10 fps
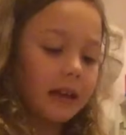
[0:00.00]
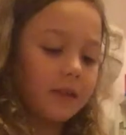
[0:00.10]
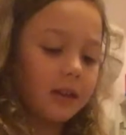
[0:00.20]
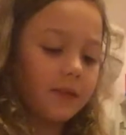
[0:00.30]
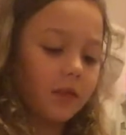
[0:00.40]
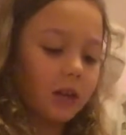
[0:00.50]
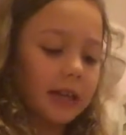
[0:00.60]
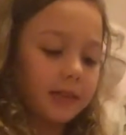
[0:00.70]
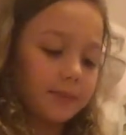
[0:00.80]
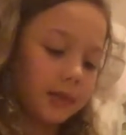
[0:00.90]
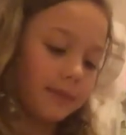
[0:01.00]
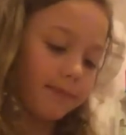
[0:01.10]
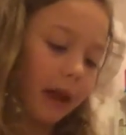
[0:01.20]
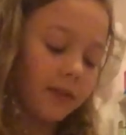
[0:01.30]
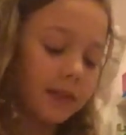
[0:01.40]
and then I've got like some
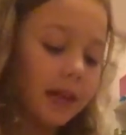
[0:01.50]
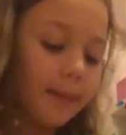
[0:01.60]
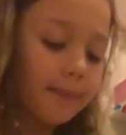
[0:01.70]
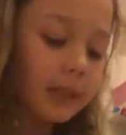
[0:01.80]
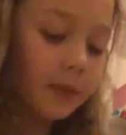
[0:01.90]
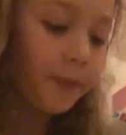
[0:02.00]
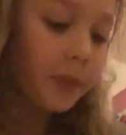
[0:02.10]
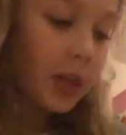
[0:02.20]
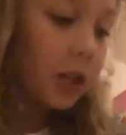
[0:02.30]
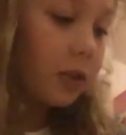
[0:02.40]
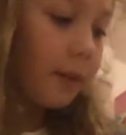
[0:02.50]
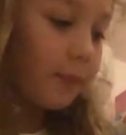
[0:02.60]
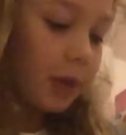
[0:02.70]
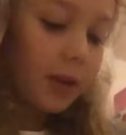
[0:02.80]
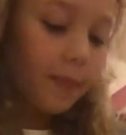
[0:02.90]
math sums. So
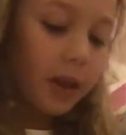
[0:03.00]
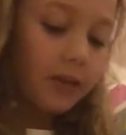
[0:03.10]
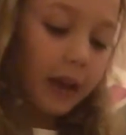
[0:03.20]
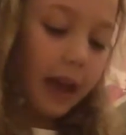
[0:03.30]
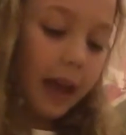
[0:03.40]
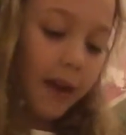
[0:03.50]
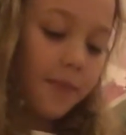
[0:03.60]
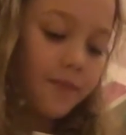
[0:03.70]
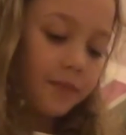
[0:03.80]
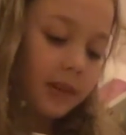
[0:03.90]
I'm gonna put that in.